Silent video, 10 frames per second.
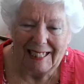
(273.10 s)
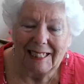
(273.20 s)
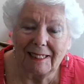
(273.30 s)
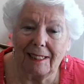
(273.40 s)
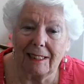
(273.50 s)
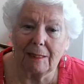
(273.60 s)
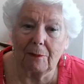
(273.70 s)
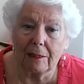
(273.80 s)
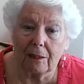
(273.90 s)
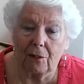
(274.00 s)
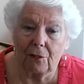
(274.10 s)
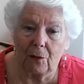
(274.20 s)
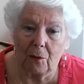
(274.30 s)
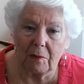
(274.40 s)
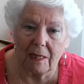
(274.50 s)
Since I've only got 4
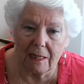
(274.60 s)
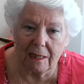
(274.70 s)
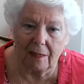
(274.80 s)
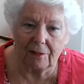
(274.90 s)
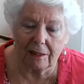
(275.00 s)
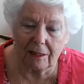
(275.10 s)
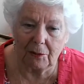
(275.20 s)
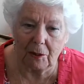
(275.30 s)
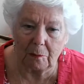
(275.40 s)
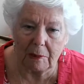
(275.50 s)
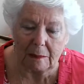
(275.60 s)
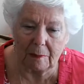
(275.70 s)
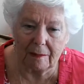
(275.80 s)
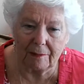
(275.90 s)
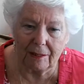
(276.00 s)
minutes left, I could do a bit
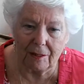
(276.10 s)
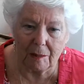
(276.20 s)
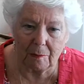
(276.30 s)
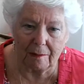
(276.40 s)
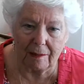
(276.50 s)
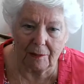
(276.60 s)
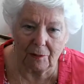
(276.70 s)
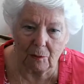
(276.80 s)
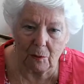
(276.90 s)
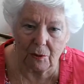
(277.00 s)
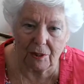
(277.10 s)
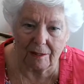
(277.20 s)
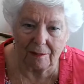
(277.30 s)
about the earth spirit and the water.